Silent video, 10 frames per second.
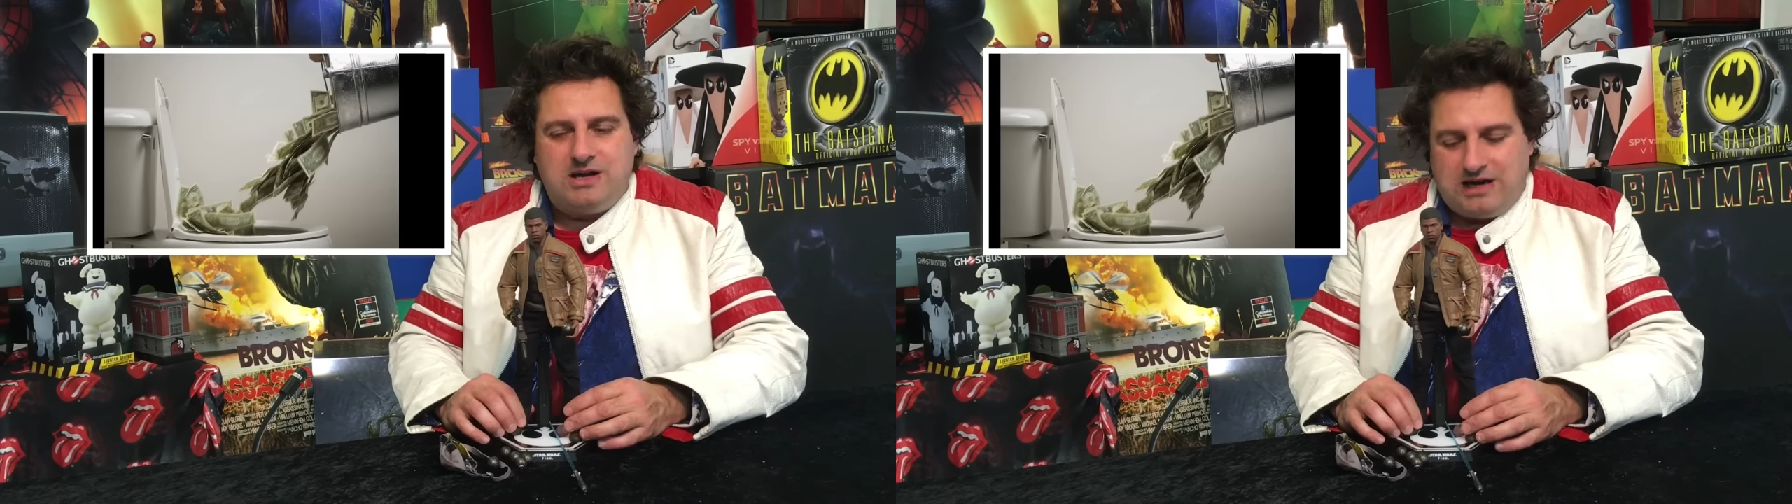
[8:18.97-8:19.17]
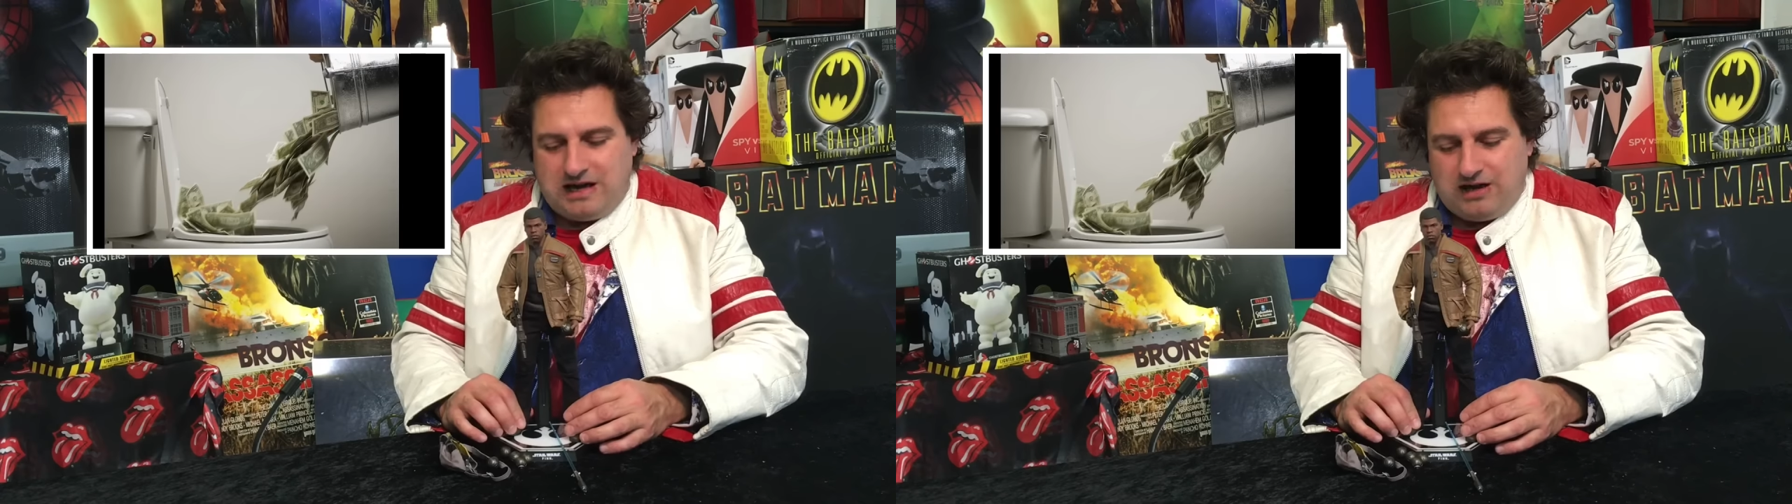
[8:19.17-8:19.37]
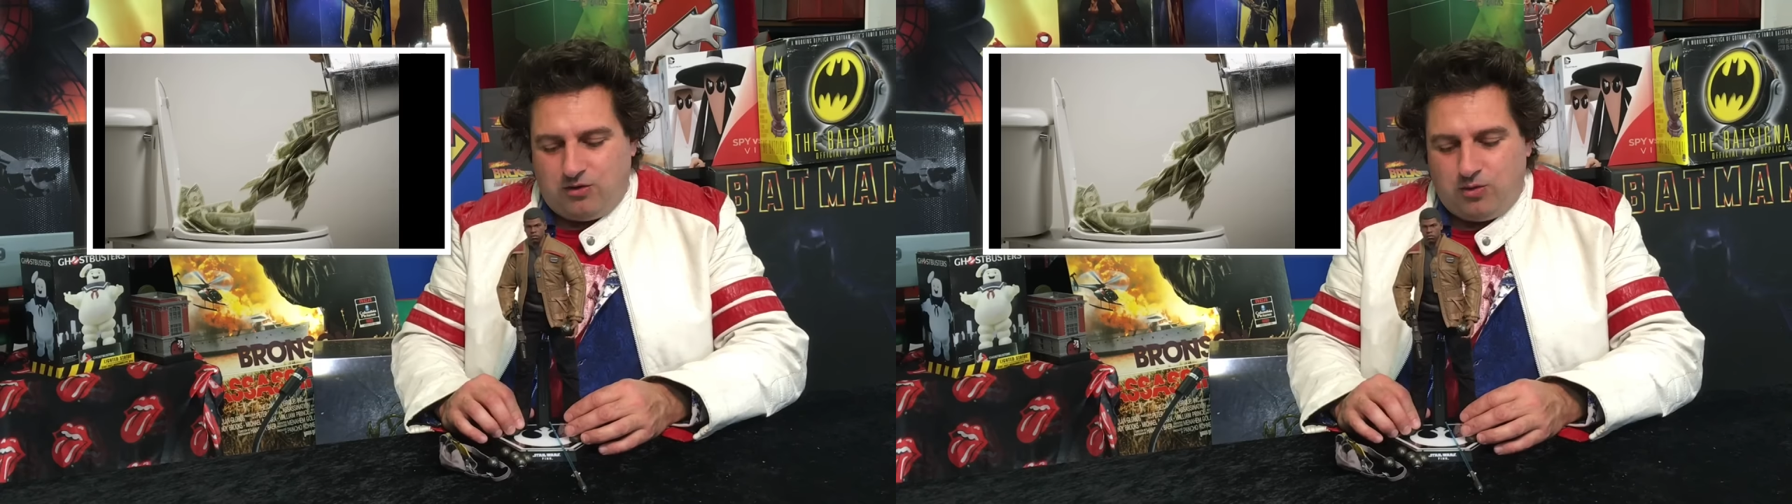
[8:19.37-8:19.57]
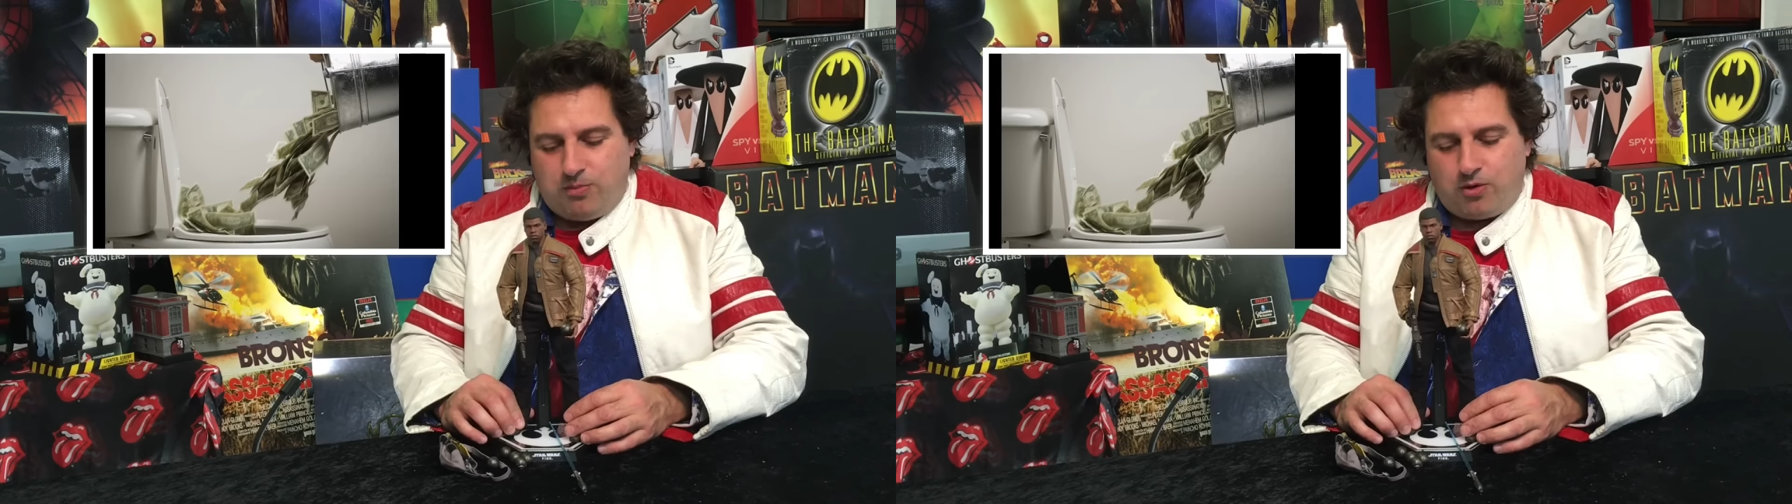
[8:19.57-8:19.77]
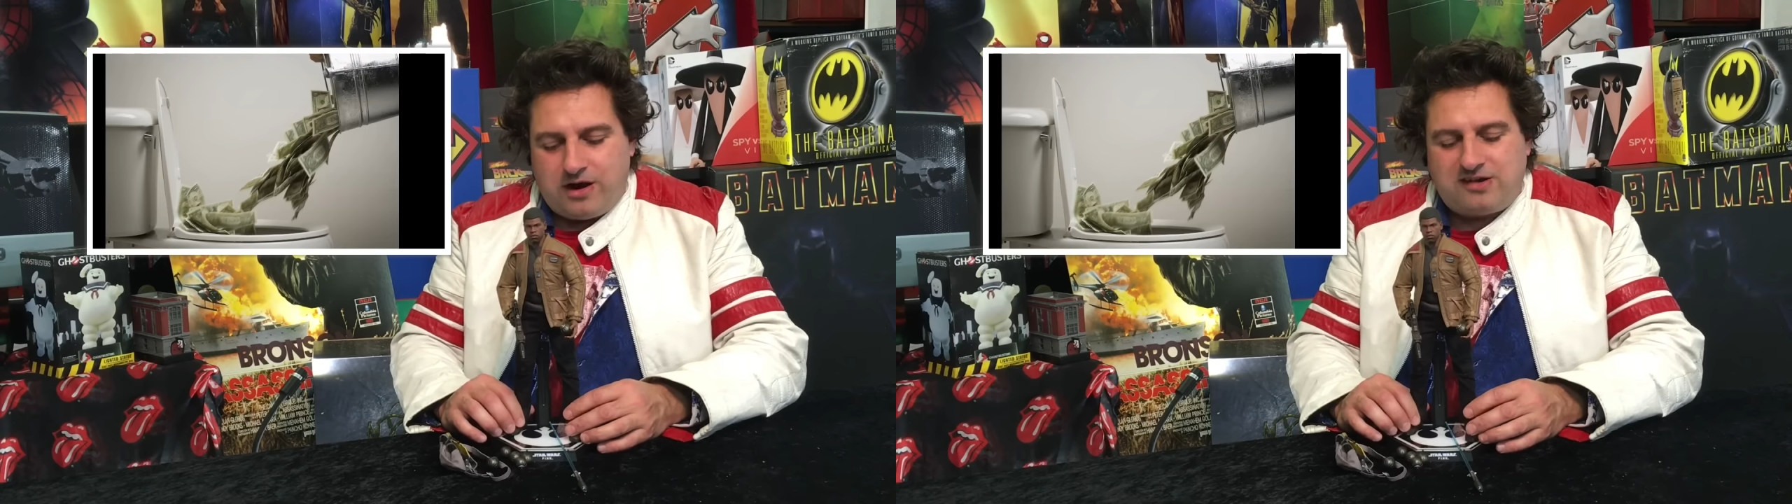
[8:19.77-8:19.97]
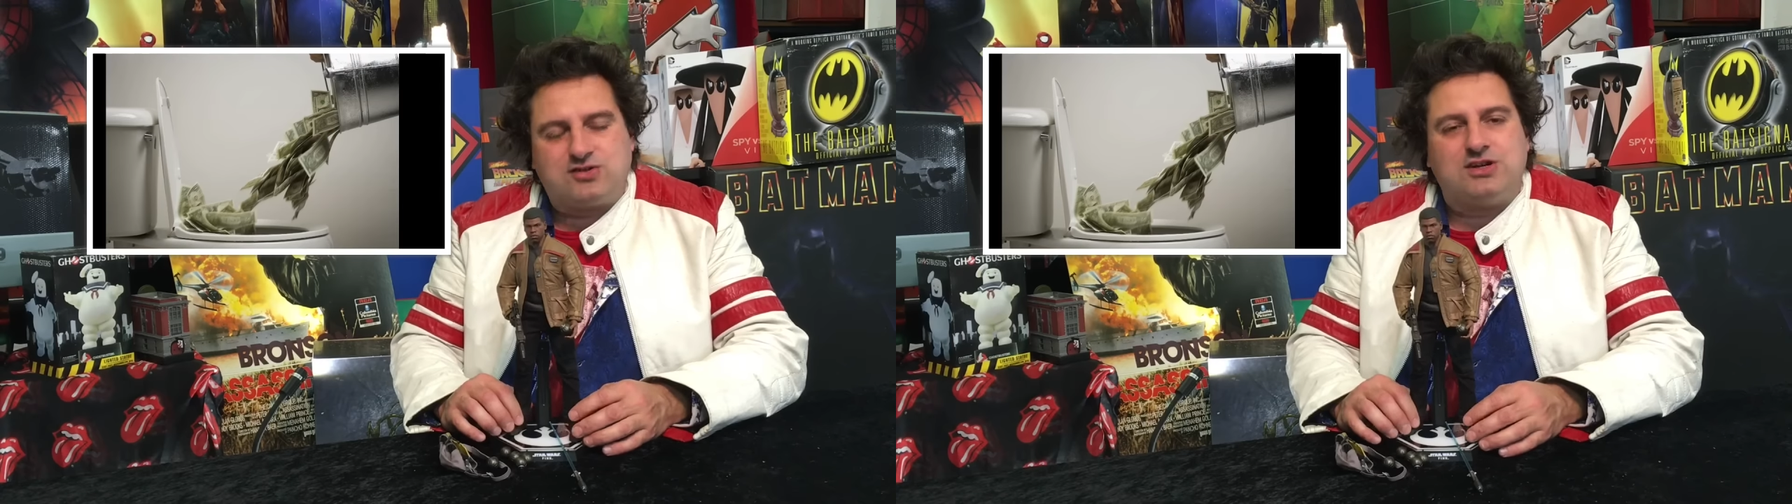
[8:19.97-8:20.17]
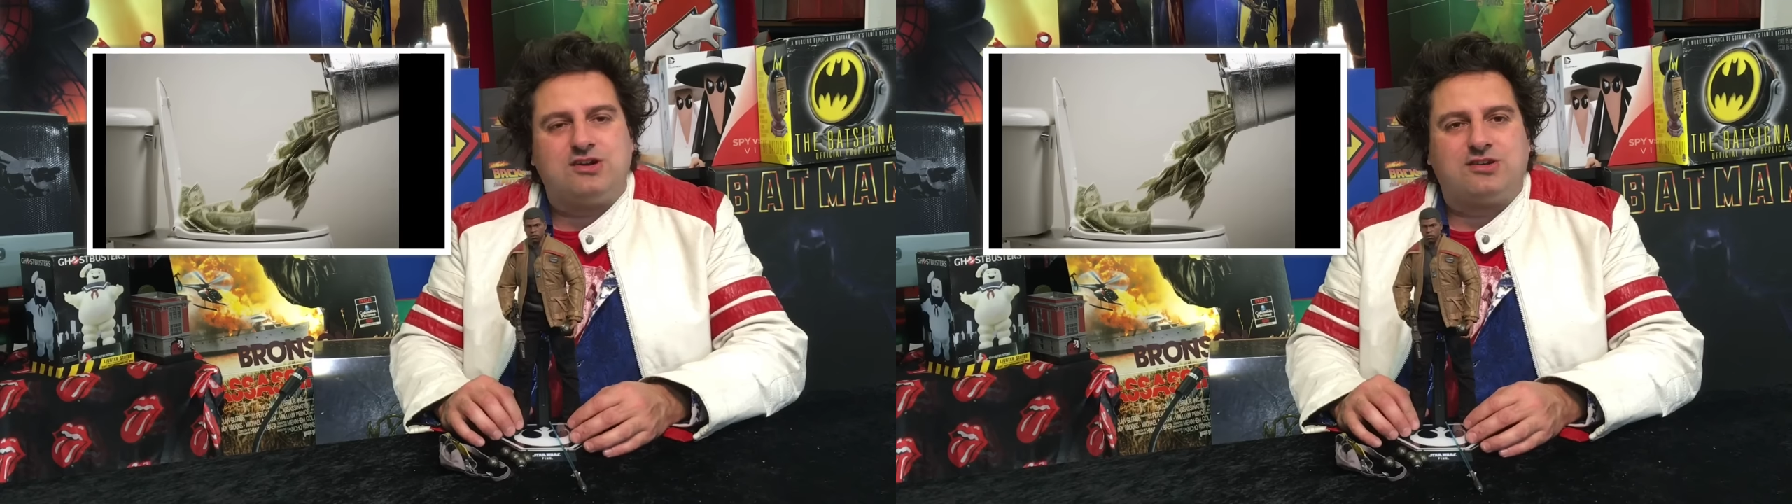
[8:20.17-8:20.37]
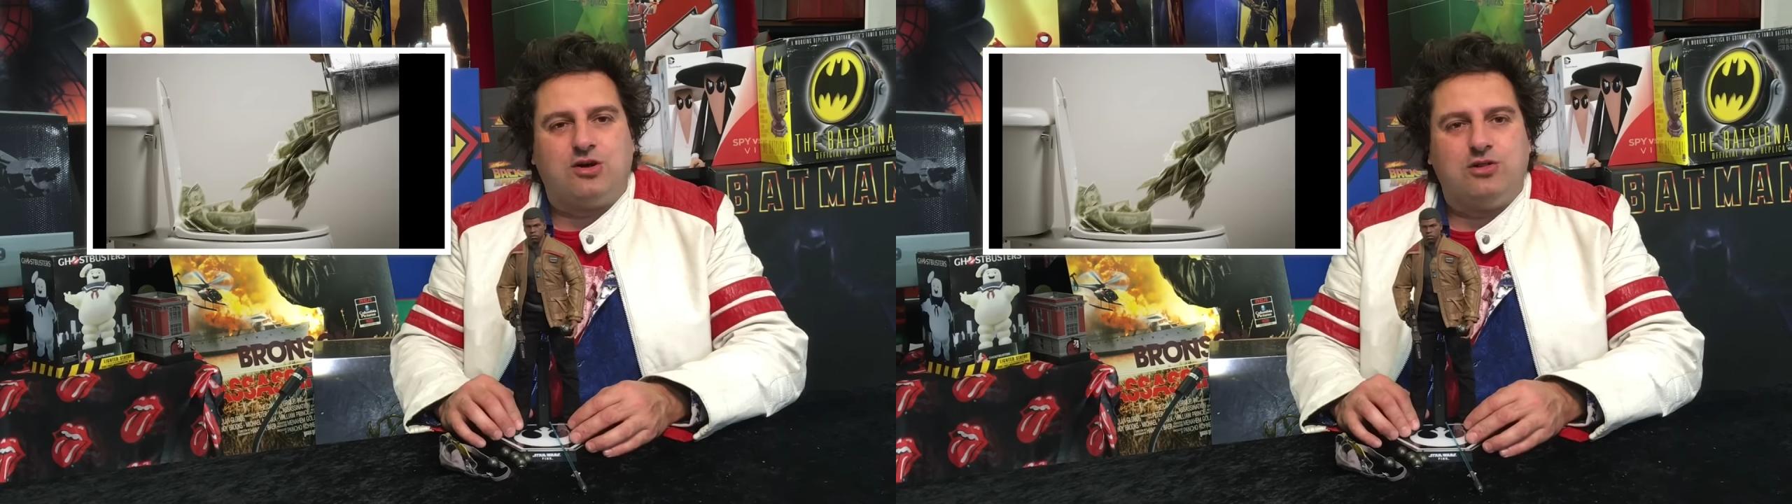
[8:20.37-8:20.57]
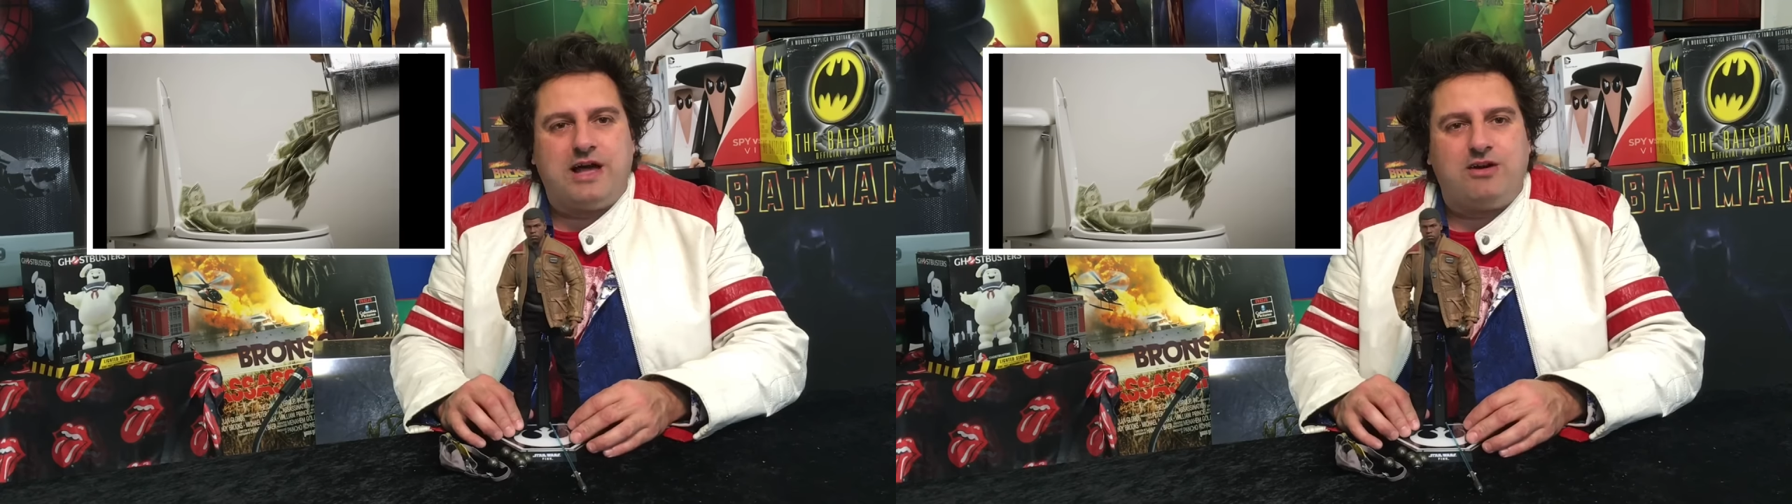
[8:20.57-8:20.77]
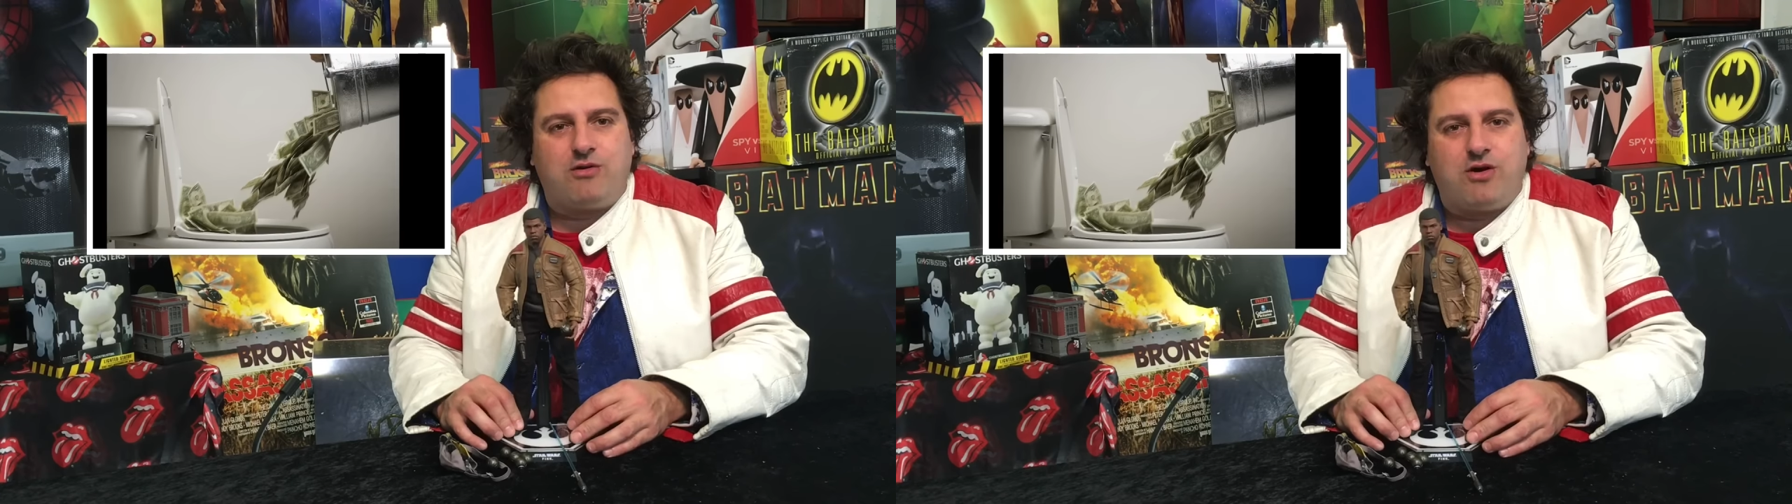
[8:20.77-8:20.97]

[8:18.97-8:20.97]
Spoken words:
or bought extra to sell later